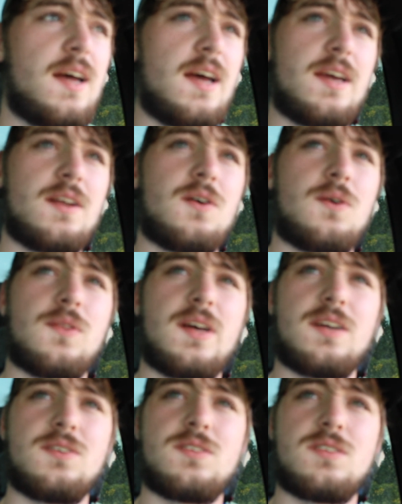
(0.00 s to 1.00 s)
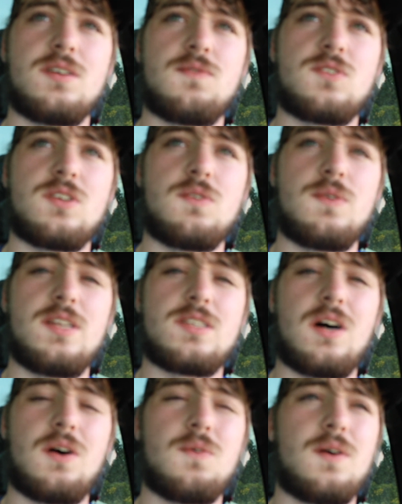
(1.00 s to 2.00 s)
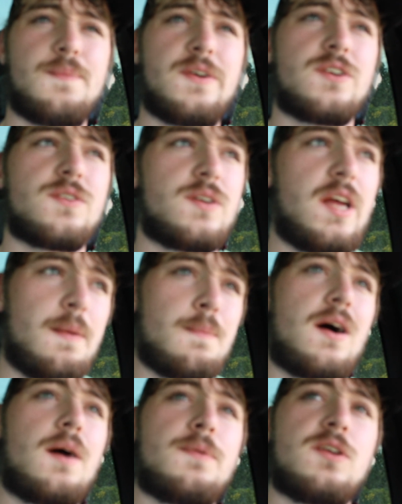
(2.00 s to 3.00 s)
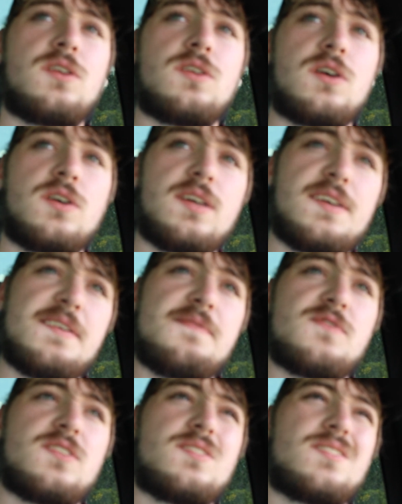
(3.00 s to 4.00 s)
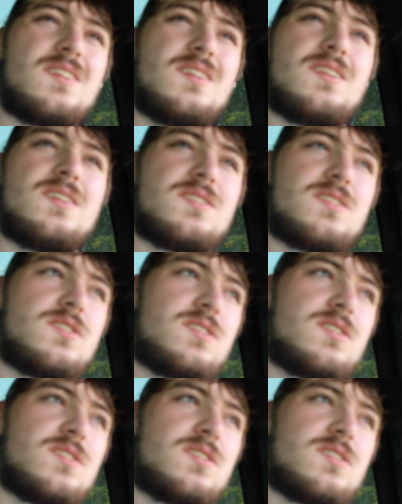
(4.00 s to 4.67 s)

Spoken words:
and all that good stuff. So it's a whole lot better, in my opinion, to hunt evenings than it is to